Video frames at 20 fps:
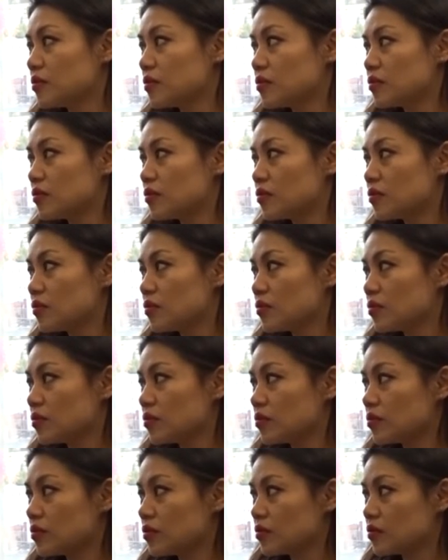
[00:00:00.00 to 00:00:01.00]

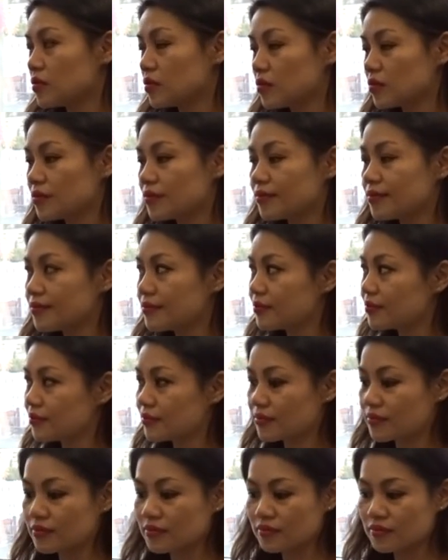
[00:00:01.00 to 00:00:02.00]

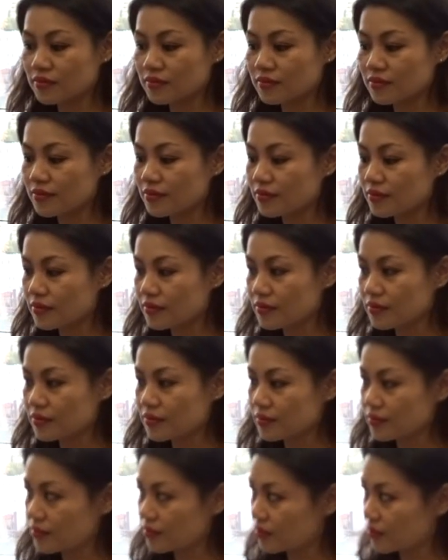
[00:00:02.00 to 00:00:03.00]

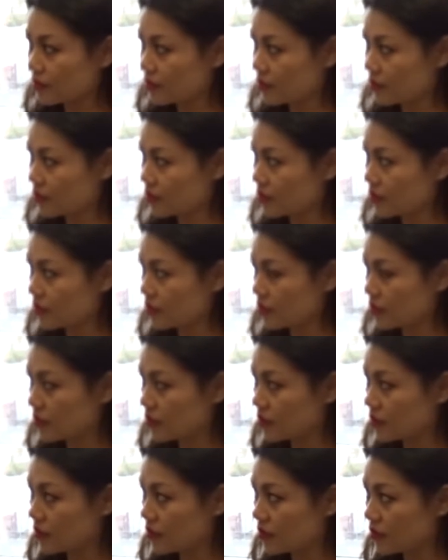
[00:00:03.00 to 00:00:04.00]

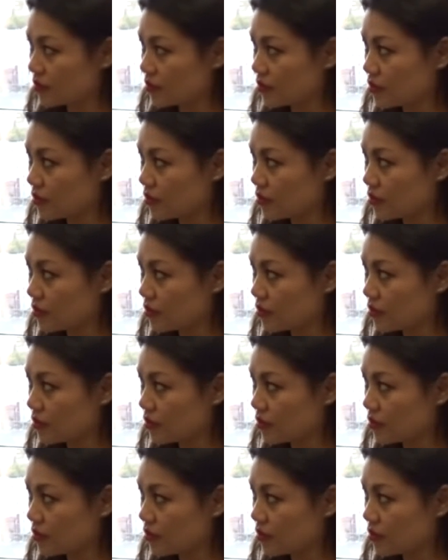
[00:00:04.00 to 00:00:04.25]
The person shown says nothing.